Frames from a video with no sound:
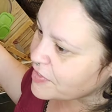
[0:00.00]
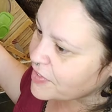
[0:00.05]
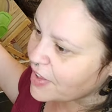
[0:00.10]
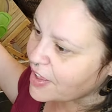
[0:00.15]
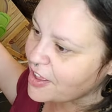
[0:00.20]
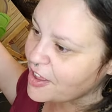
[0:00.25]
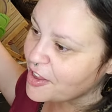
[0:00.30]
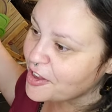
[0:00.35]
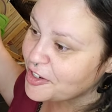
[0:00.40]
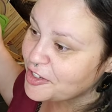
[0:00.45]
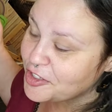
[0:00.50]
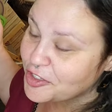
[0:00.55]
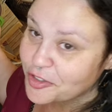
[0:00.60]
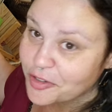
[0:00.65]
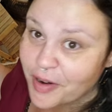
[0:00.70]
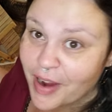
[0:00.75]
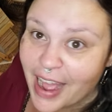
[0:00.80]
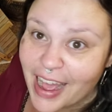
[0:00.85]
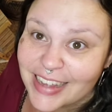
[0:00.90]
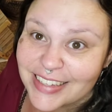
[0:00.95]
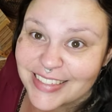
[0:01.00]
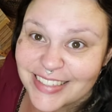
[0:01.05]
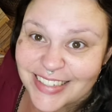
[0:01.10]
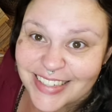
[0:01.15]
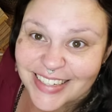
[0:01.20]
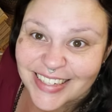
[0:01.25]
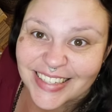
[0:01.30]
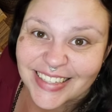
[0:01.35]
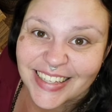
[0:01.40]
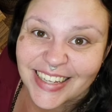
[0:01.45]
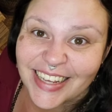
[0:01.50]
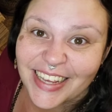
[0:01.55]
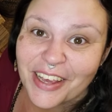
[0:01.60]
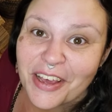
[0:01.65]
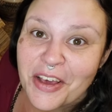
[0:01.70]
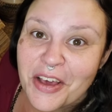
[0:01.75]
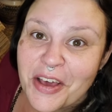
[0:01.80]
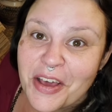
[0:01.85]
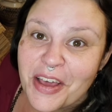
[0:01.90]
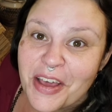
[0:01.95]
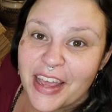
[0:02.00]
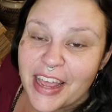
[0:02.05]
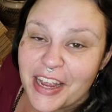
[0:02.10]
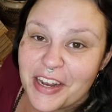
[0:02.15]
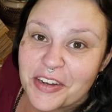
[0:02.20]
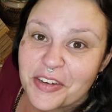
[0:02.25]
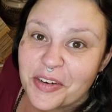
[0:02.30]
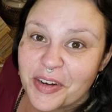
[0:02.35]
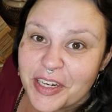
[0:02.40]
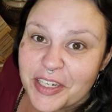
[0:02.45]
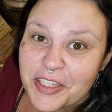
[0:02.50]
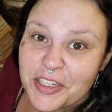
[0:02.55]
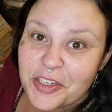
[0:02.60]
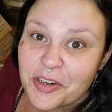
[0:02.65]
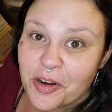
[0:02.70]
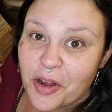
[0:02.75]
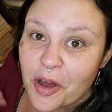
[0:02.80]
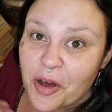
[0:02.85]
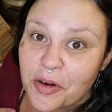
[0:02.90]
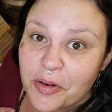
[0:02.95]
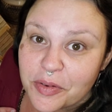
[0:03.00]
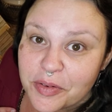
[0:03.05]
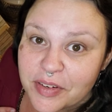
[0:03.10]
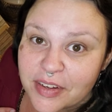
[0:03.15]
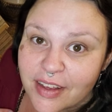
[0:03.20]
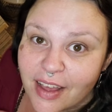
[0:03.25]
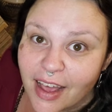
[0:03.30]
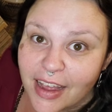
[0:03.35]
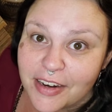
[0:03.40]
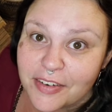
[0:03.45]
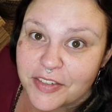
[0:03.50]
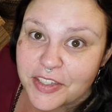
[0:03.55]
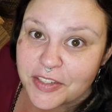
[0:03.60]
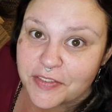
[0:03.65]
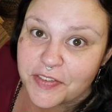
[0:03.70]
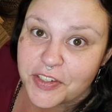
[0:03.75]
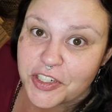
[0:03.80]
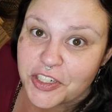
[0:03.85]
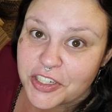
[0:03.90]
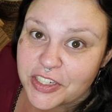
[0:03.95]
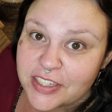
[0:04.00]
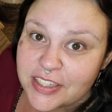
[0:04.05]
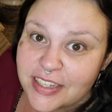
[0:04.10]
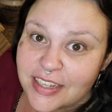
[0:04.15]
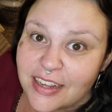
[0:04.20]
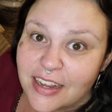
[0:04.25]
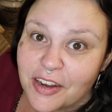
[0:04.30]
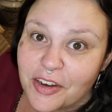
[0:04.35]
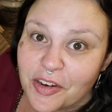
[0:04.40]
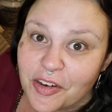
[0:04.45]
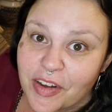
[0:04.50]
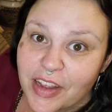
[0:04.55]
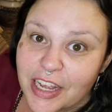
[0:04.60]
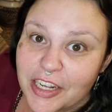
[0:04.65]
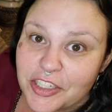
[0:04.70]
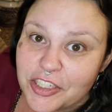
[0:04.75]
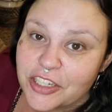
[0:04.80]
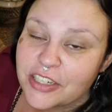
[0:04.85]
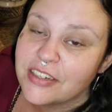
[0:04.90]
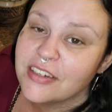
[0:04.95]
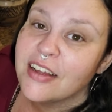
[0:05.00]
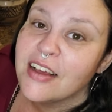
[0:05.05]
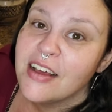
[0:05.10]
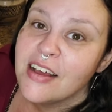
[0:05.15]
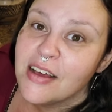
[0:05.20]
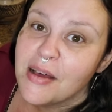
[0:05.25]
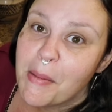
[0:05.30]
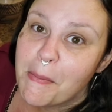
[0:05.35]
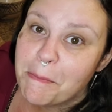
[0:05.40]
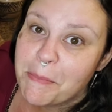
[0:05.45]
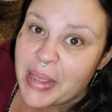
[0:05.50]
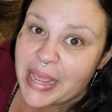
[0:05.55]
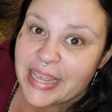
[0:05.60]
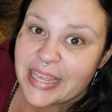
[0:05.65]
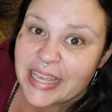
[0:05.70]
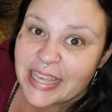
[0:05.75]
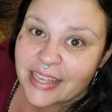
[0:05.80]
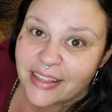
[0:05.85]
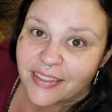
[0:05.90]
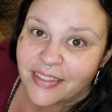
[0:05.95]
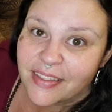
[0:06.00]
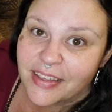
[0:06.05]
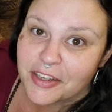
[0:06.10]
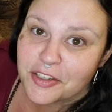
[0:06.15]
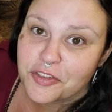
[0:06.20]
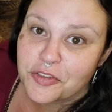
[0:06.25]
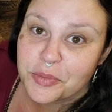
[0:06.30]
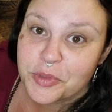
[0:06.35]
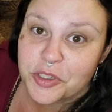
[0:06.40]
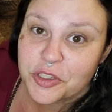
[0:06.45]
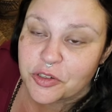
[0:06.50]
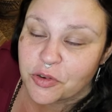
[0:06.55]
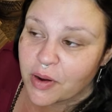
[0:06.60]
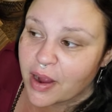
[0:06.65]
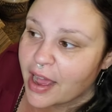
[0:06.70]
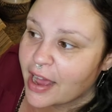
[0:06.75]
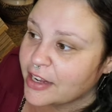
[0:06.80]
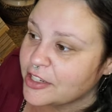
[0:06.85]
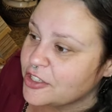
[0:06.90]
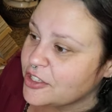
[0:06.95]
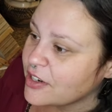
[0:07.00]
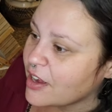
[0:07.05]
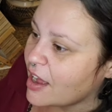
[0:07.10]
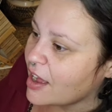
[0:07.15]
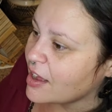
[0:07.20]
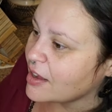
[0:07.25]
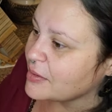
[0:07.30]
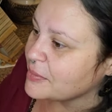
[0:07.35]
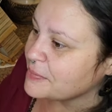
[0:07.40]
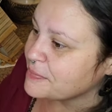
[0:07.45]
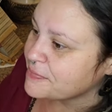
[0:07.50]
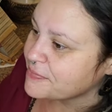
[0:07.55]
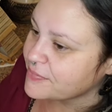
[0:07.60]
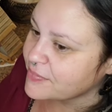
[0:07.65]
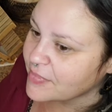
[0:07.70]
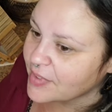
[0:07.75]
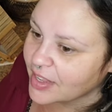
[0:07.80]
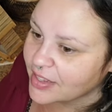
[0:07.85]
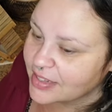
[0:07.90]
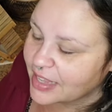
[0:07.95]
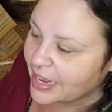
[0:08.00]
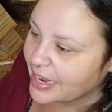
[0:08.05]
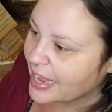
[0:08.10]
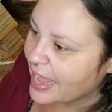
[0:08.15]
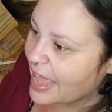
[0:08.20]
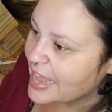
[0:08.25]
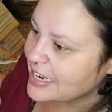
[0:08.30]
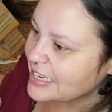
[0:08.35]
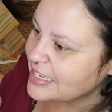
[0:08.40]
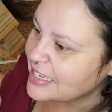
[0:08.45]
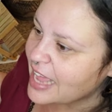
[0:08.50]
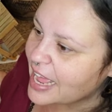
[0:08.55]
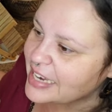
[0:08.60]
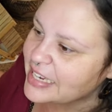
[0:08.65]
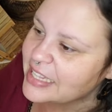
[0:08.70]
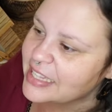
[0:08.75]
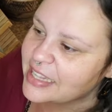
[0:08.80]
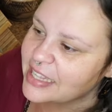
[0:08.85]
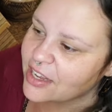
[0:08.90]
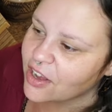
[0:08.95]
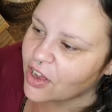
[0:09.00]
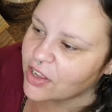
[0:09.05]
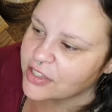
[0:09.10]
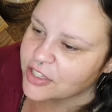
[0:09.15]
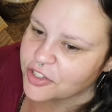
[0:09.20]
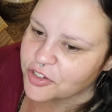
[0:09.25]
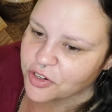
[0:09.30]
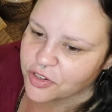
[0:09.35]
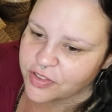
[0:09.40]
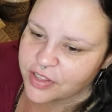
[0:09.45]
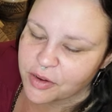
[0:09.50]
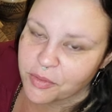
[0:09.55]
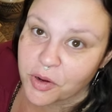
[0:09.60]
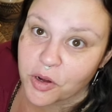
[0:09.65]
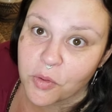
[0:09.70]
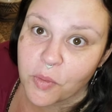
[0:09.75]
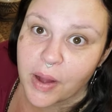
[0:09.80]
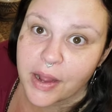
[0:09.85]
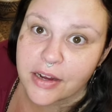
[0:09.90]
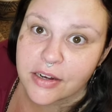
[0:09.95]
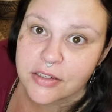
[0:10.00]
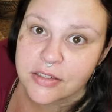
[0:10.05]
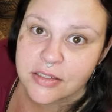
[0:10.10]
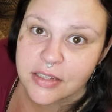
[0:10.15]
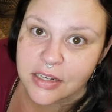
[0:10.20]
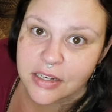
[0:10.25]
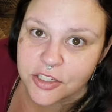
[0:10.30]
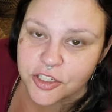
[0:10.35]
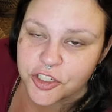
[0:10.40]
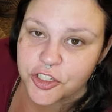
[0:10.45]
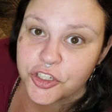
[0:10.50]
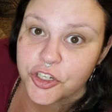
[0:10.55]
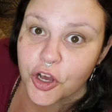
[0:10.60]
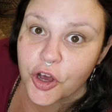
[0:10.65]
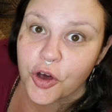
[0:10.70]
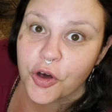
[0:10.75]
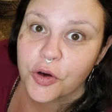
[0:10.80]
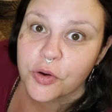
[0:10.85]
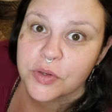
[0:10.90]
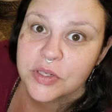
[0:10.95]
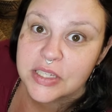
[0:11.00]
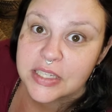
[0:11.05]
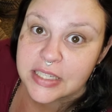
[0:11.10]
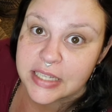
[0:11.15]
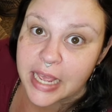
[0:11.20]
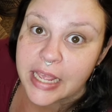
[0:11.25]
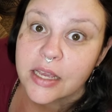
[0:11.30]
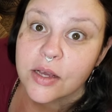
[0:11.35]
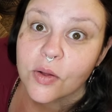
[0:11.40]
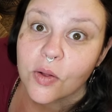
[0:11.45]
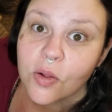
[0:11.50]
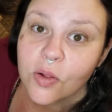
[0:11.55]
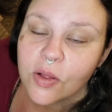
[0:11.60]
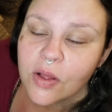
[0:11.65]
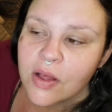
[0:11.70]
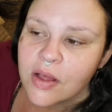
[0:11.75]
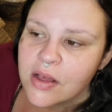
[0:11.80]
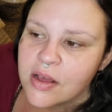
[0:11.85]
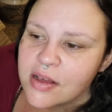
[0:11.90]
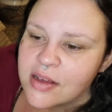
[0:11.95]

of drastically increase your own kind of sufficiency in your kitchen, making things from scratch, like anything on this earth that requires like a dough cycle,